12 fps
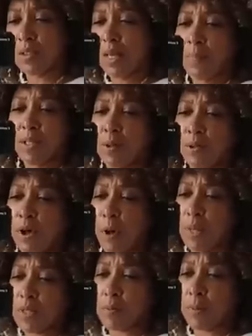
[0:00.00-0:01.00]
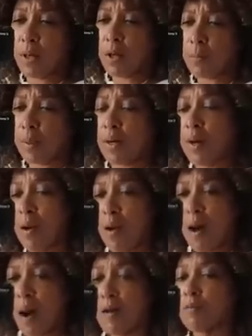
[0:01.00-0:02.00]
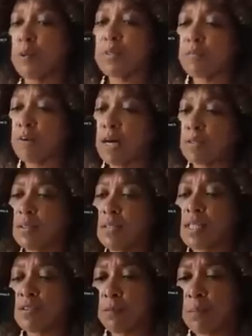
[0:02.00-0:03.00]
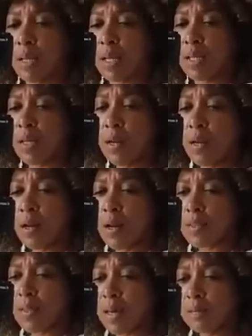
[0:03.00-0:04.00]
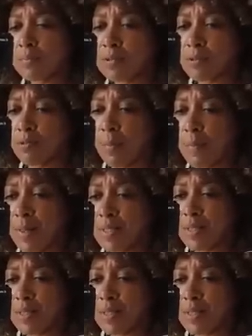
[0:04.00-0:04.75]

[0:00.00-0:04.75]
Let me know in the comments below, but I've always found, at least for me, that grabbing my